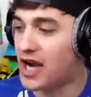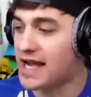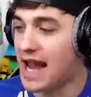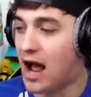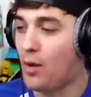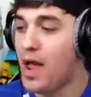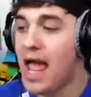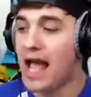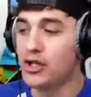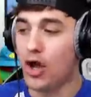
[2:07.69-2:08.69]
right now
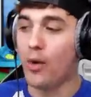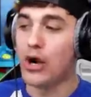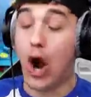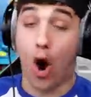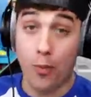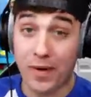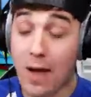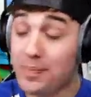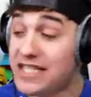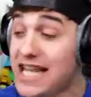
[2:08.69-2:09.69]
and go and open
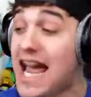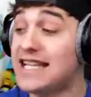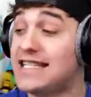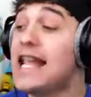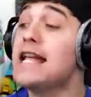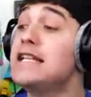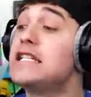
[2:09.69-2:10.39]
up a chest and